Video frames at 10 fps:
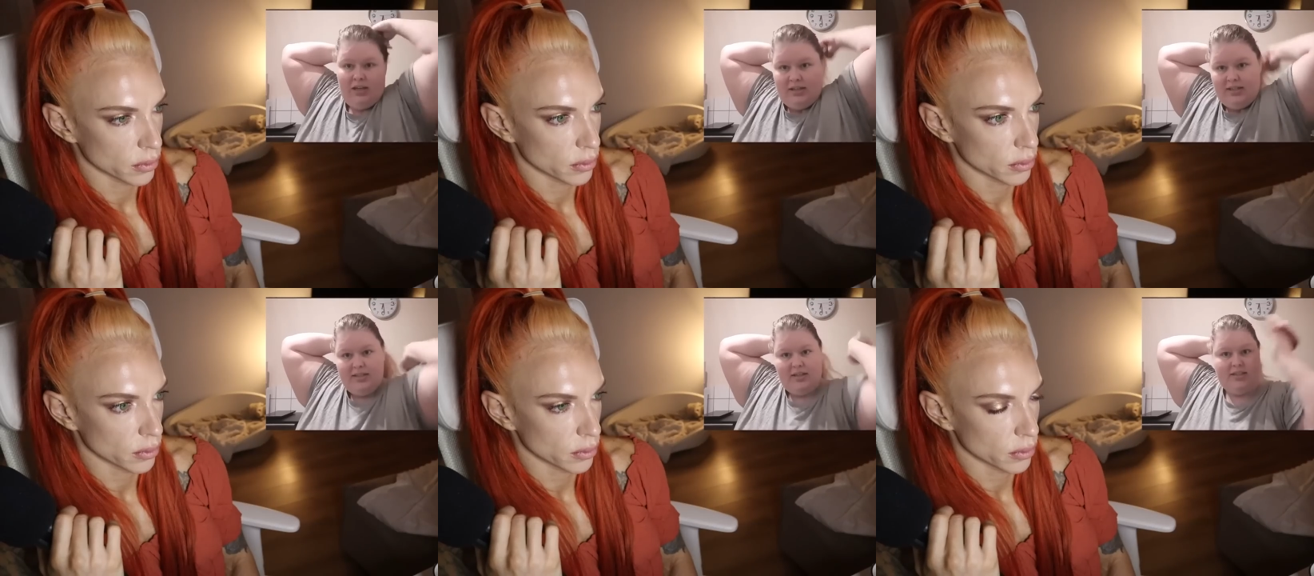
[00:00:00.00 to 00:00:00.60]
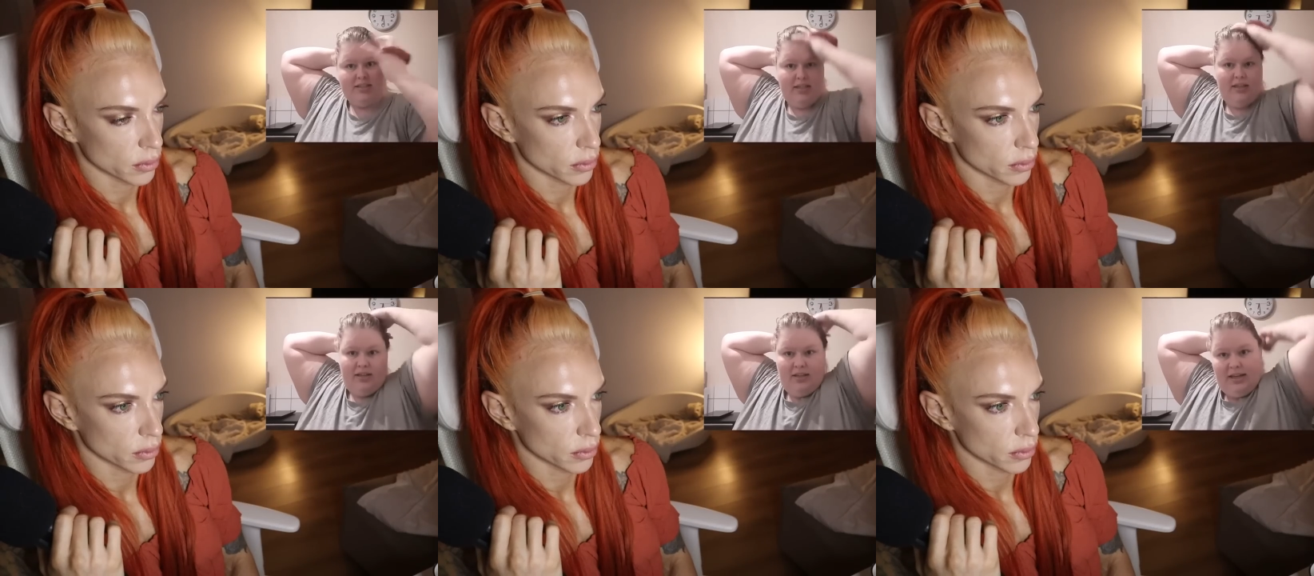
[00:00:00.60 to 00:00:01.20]

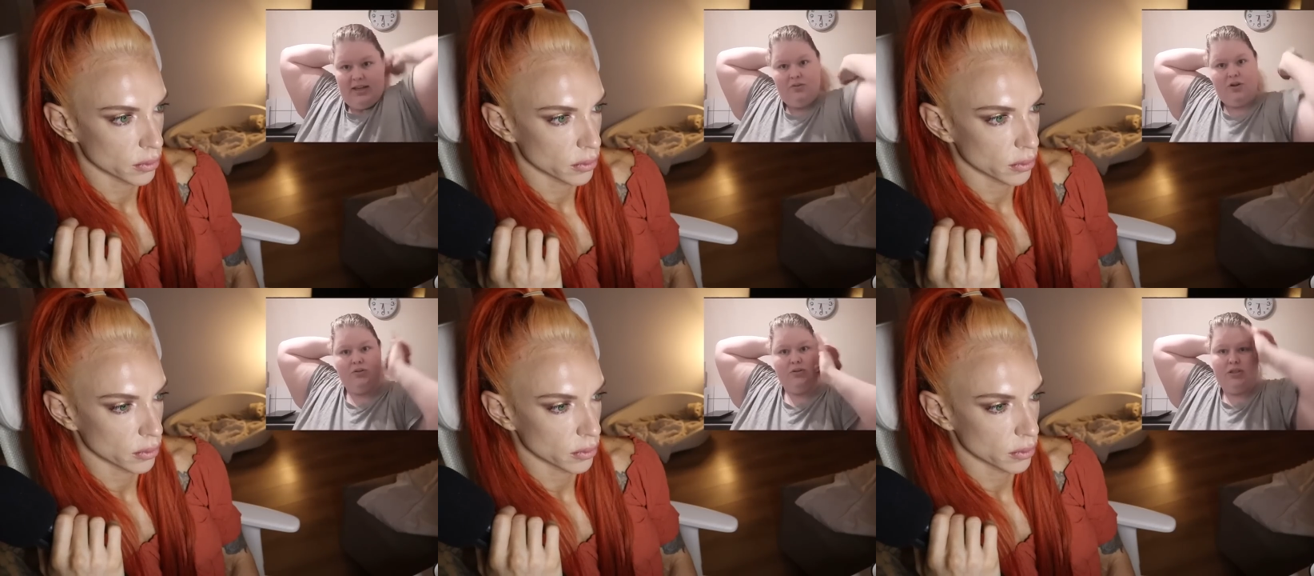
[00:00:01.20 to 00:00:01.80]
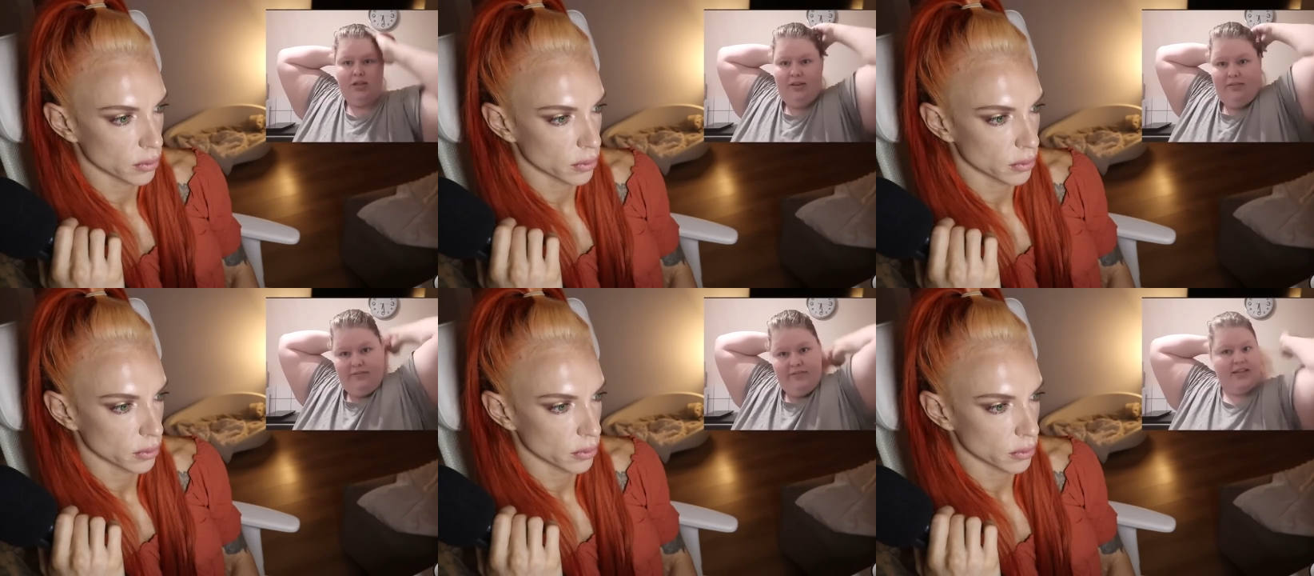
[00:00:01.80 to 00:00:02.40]
Speaker 1: disgusting and gross and
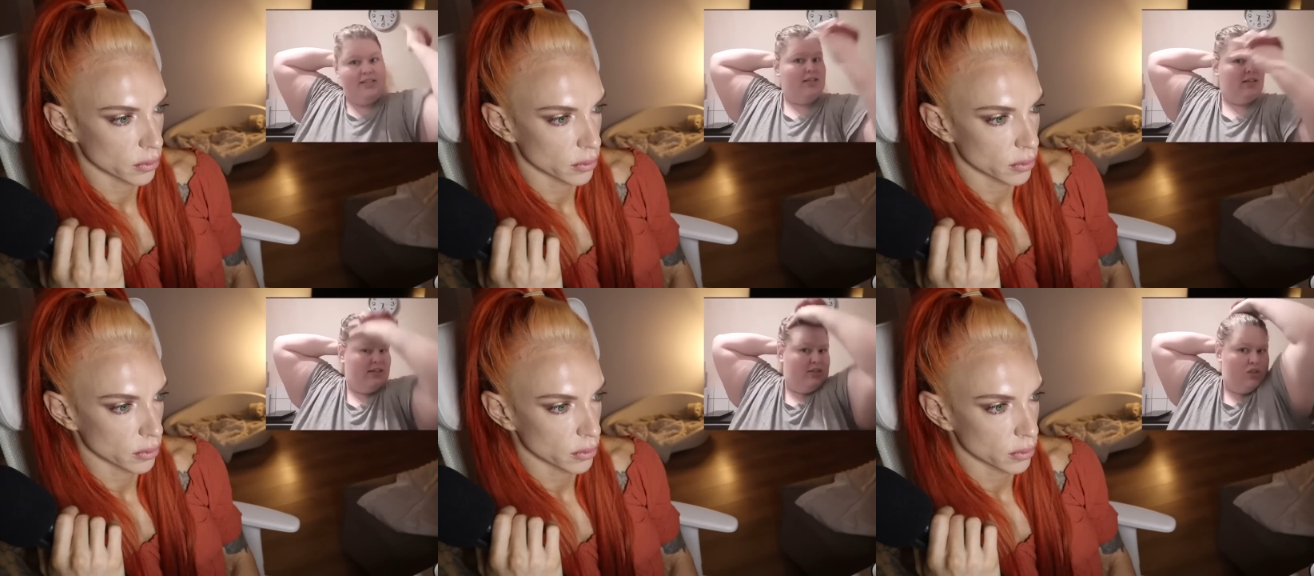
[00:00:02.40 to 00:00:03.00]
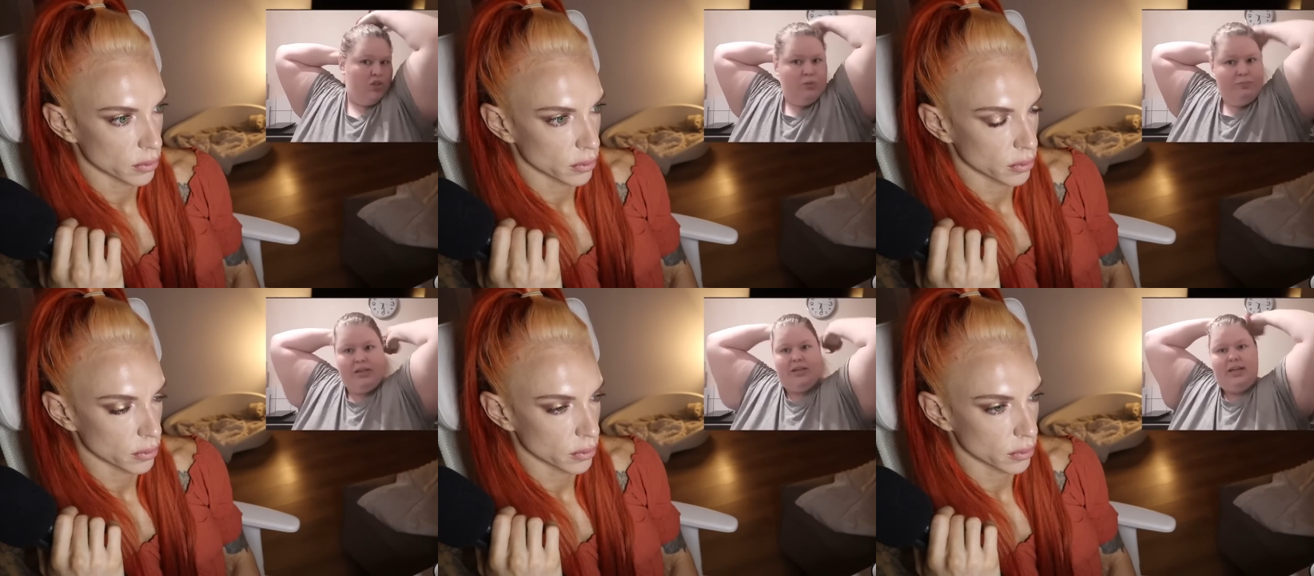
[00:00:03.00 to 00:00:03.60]
fat and
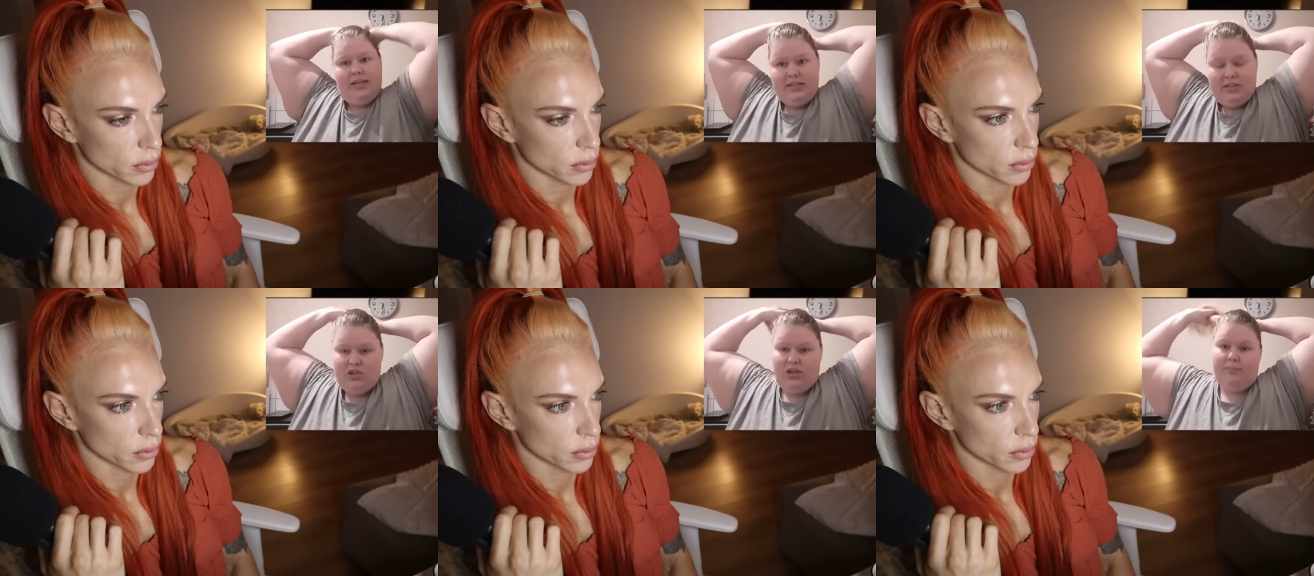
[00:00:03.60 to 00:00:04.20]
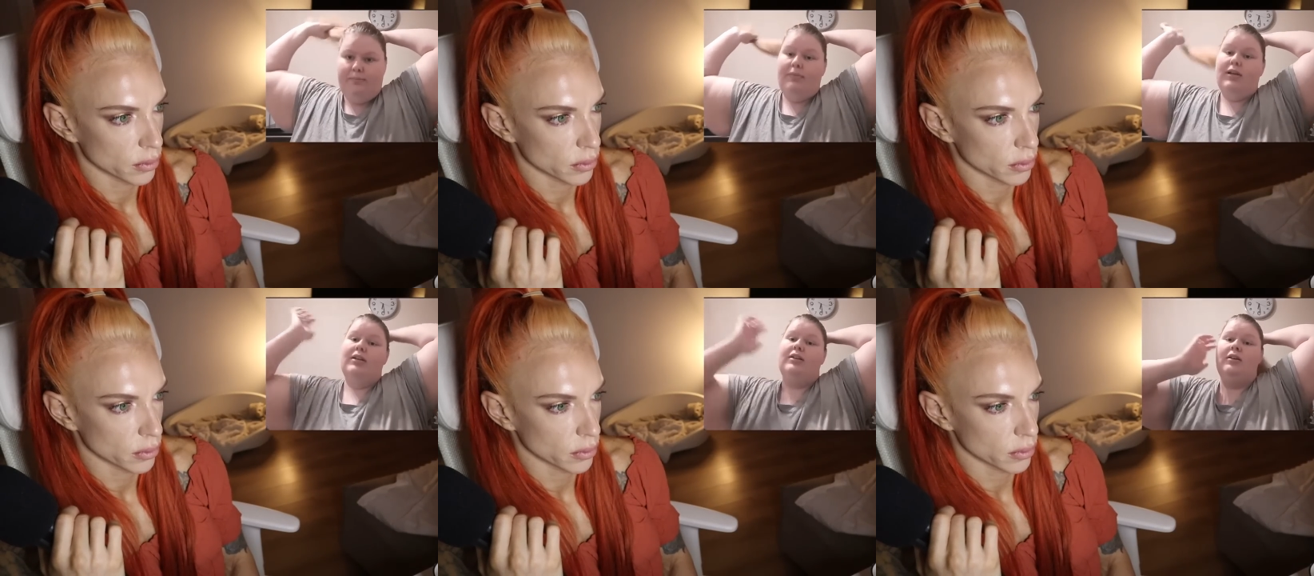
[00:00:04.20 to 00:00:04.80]
stupid and dumb
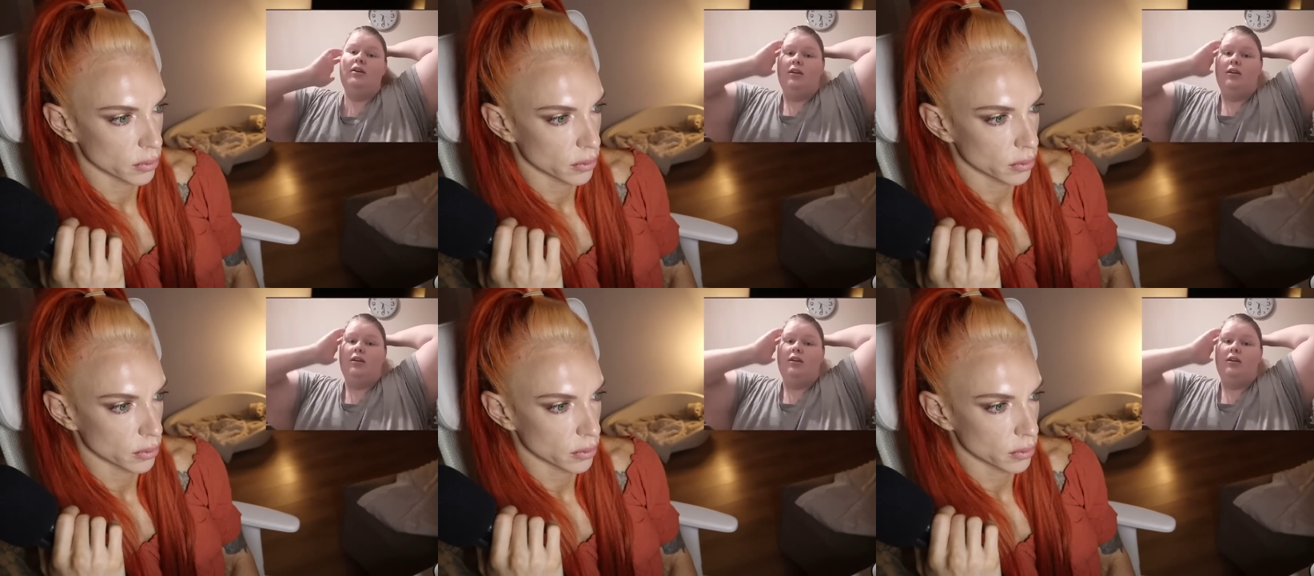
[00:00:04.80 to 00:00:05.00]
and